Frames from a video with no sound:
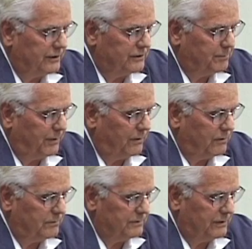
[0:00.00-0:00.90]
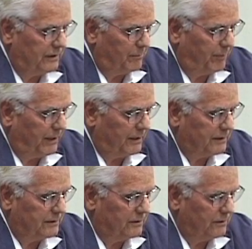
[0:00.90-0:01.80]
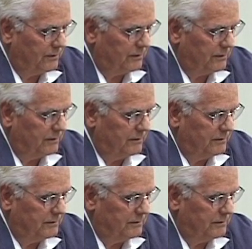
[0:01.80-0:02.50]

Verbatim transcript: his poems in a packed hall.